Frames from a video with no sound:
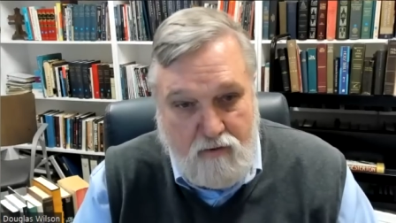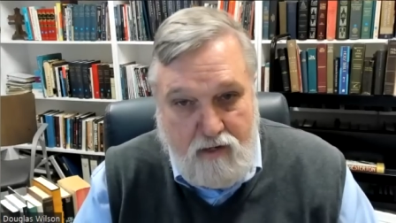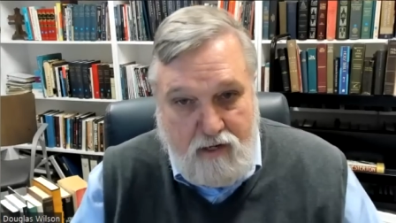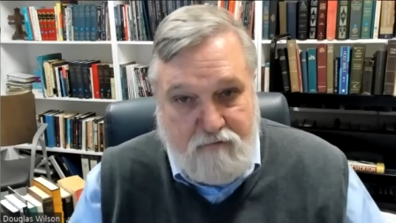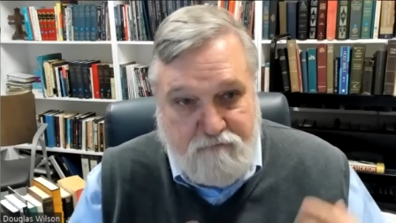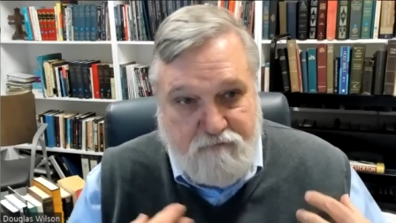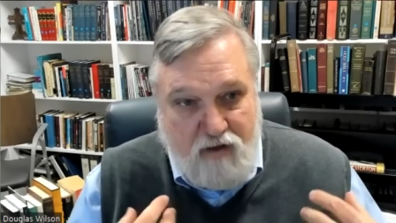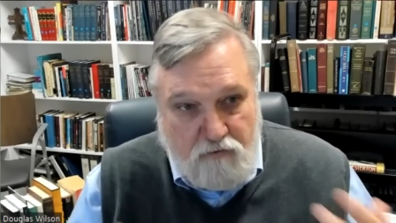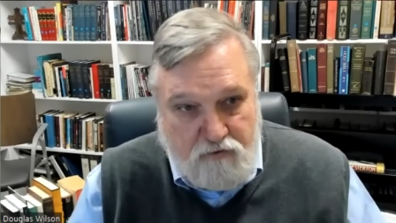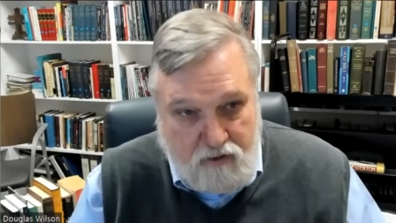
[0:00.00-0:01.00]
He
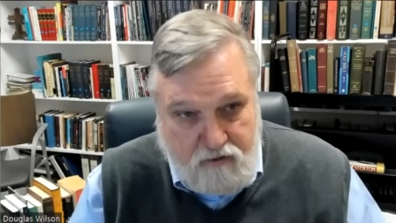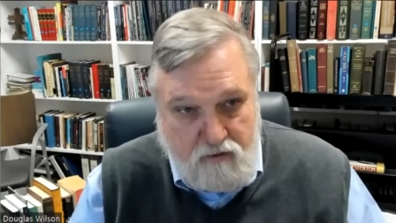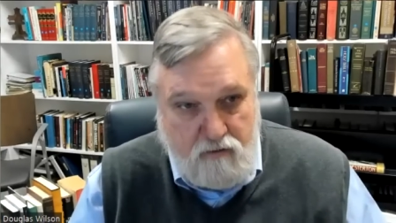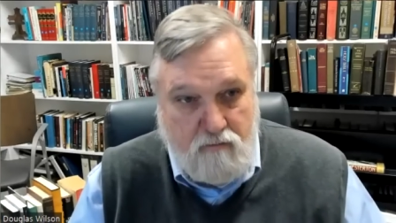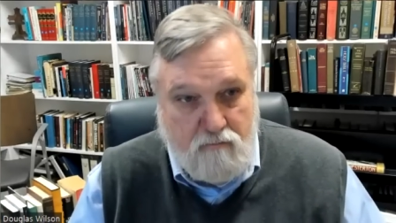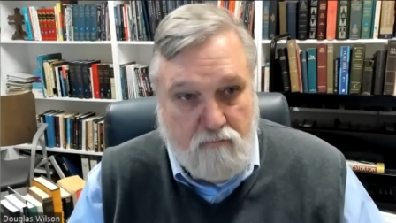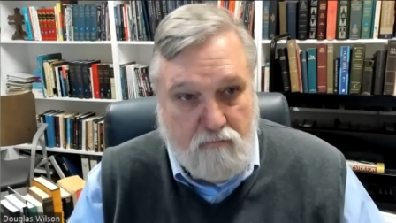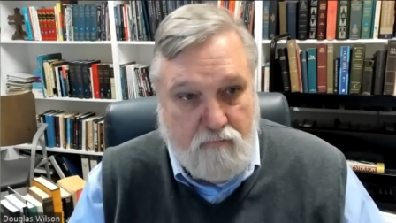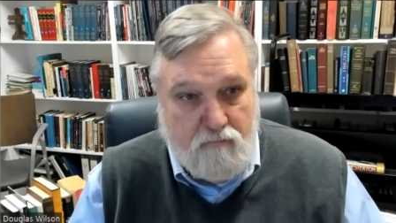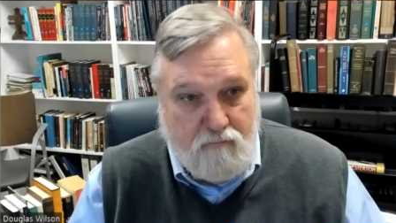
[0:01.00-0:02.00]
felt it,
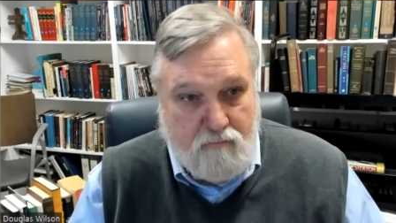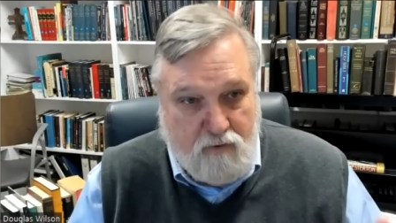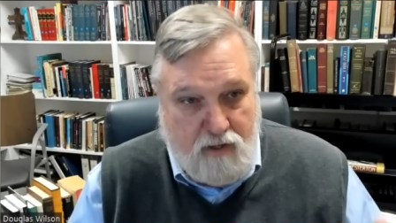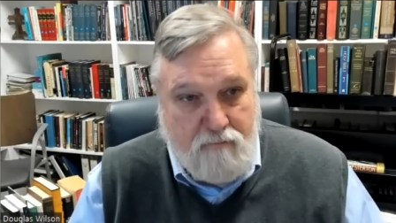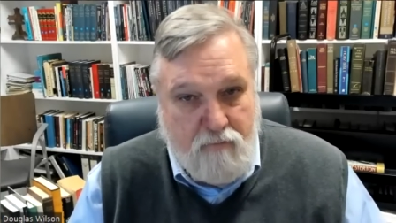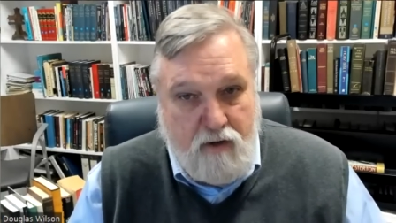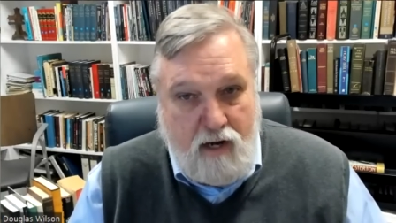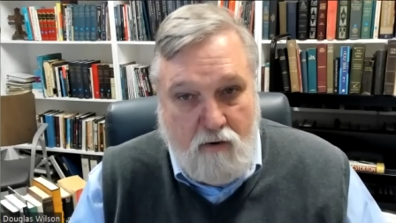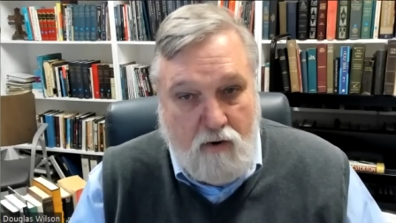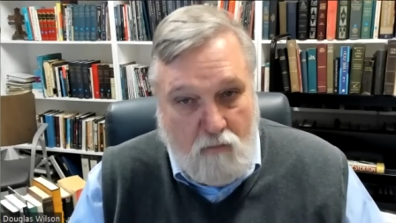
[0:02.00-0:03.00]
right?
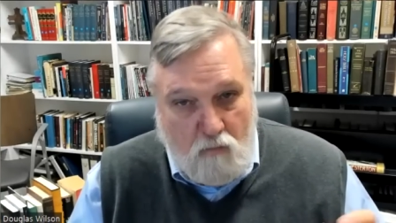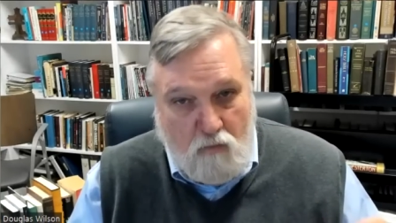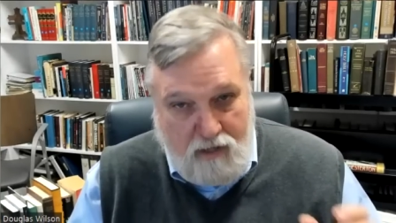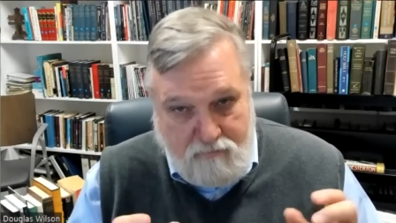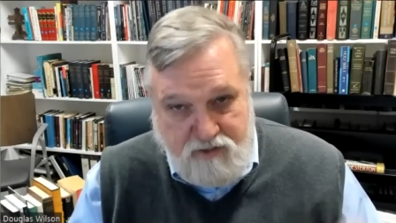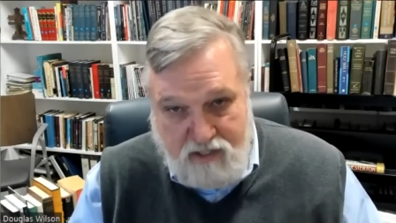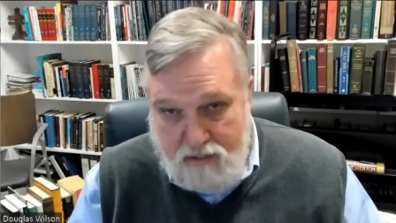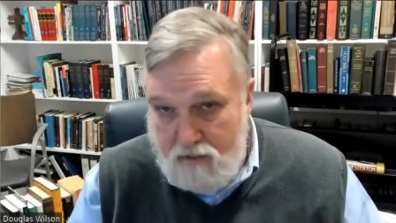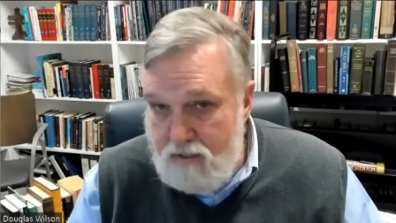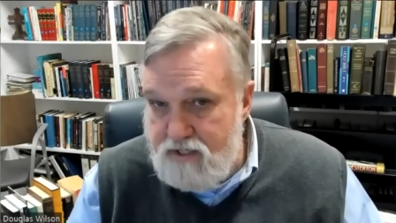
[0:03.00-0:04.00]
Now, what I'm
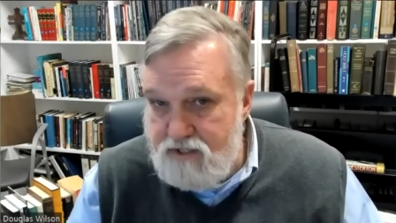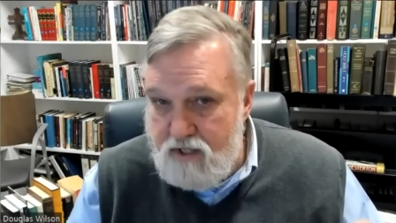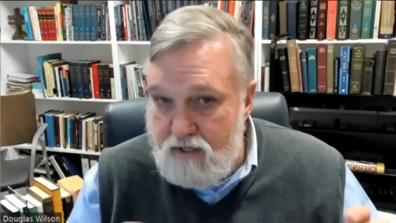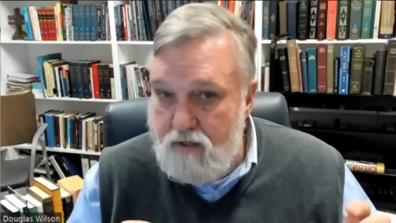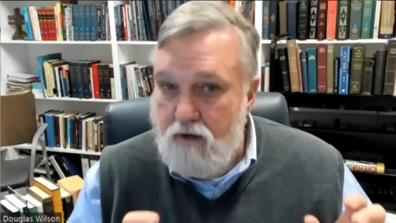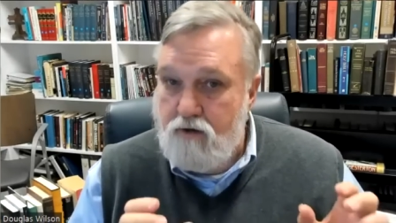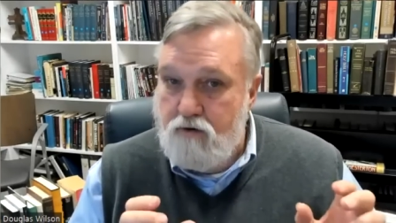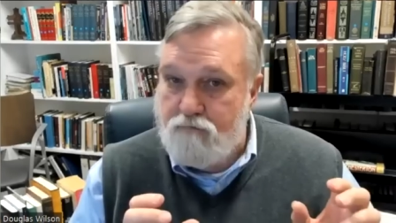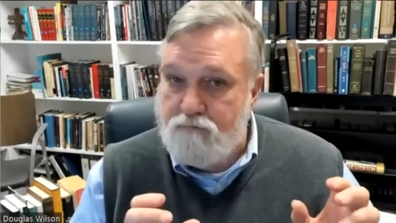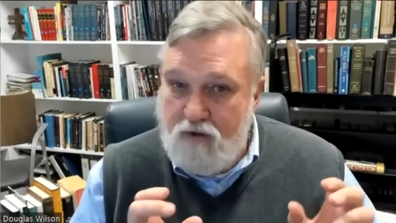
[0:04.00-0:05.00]
saying is that
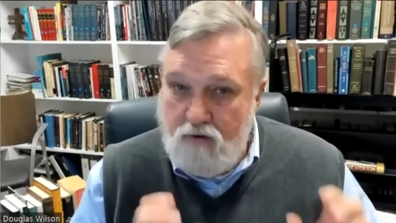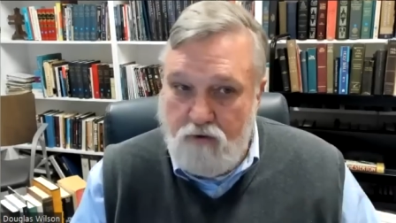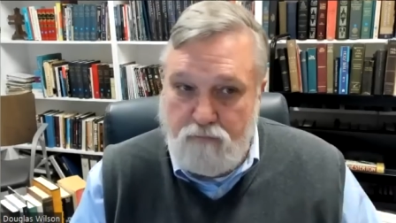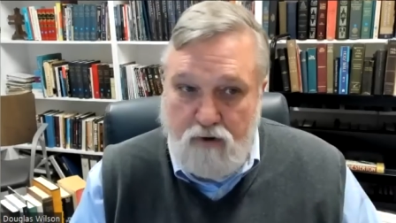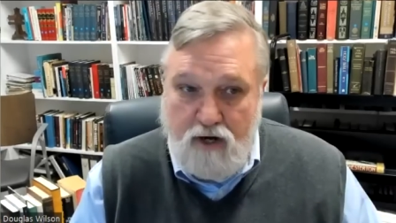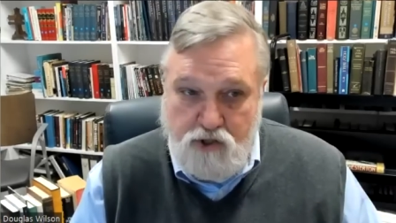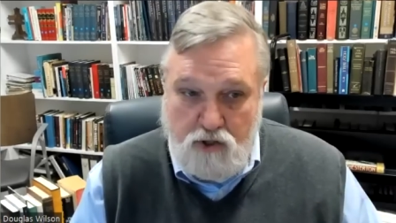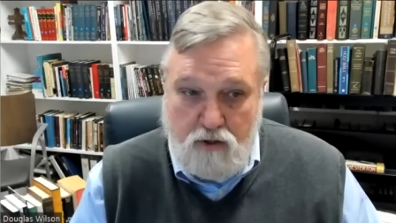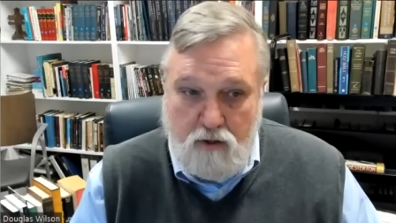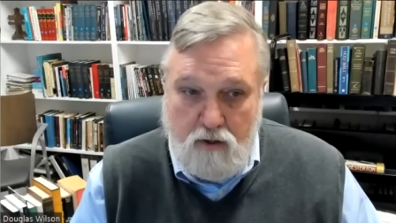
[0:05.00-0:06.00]
to feel the pressure